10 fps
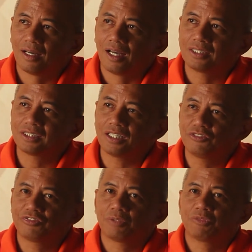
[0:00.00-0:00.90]
Aside
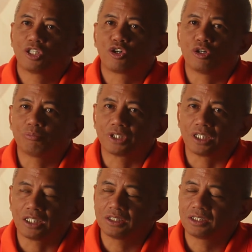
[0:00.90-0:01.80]
from the compre,
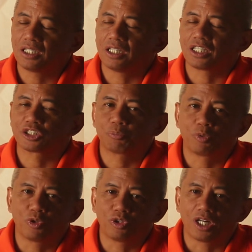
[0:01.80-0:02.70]
I still
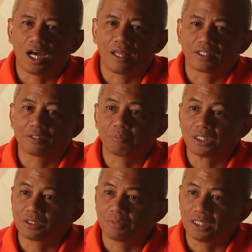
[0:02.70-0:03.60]
explore other
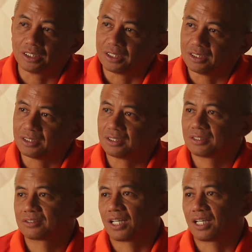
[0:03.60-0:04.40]
possibilities,